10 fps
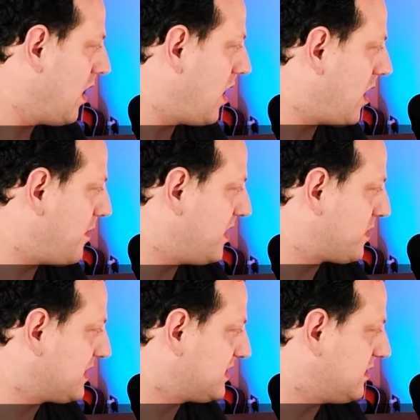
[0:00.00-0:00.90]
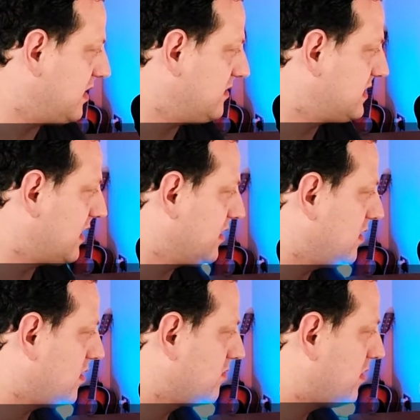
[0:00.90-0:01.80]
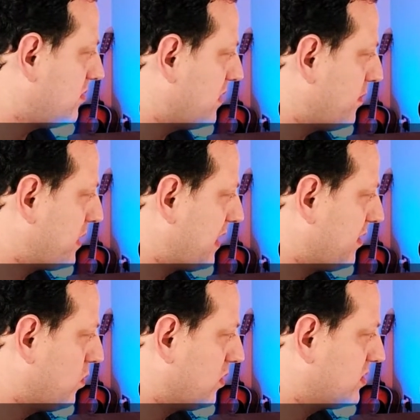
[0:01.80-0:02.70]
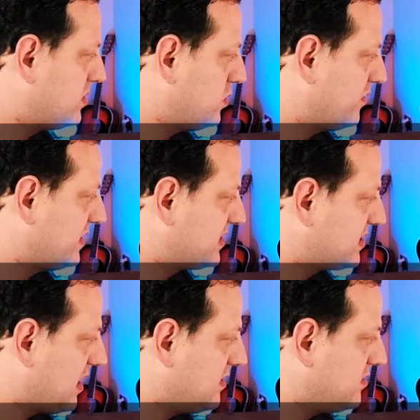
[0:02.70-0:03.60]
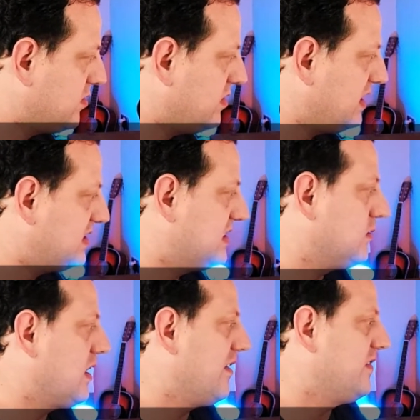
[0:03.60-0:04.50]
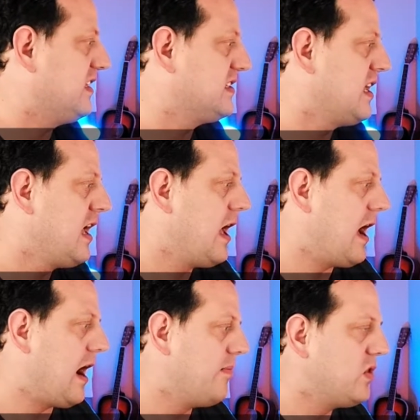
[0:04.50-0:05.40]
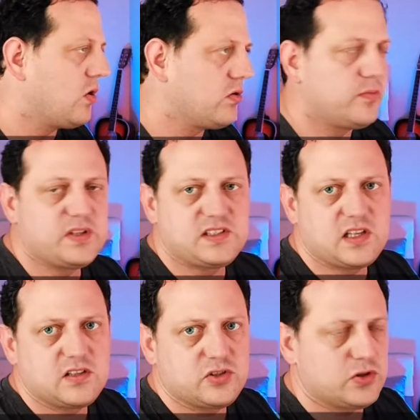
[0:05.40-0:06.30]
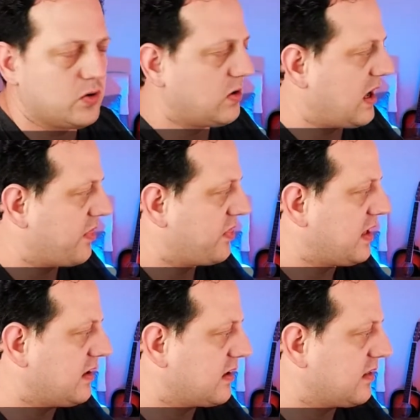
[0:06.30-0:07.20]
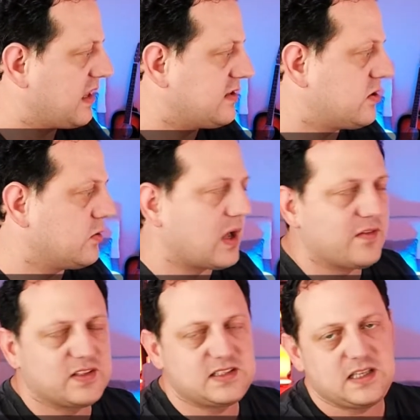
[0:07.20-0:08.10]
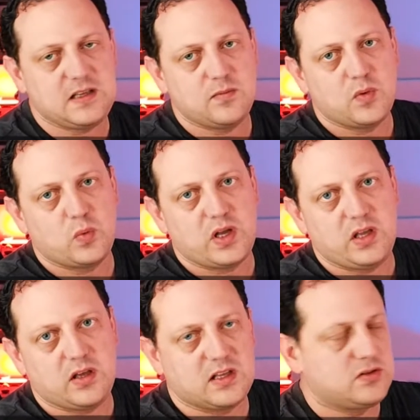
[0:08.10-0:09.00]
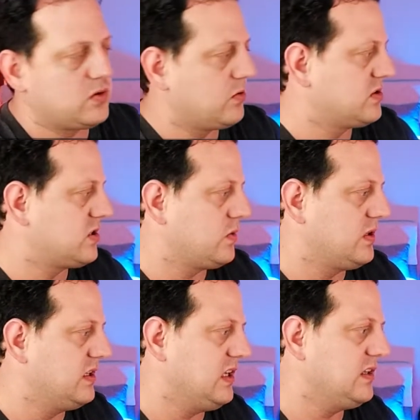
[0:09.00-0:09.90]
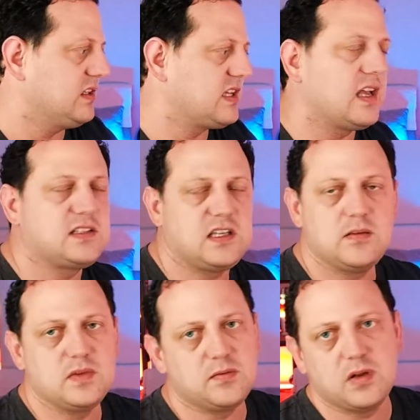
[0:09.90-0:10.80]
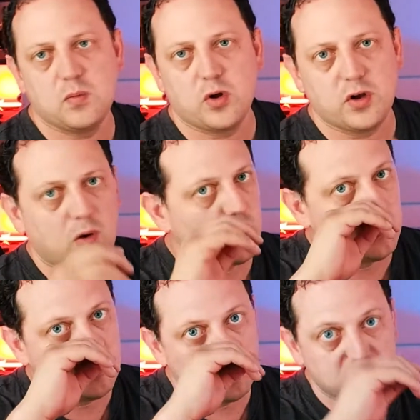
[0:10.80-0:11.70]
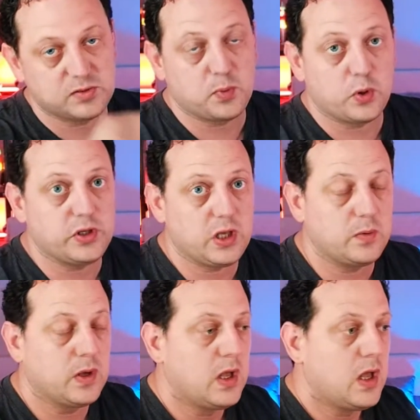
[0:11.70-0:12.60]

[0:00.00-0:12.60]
In the past, SERP names had a roadmap plan on what to do with the site. Do they still have this? I'm not 100% sure. I think they do have a team where you can talk to, and the tech team and whatnot will support you.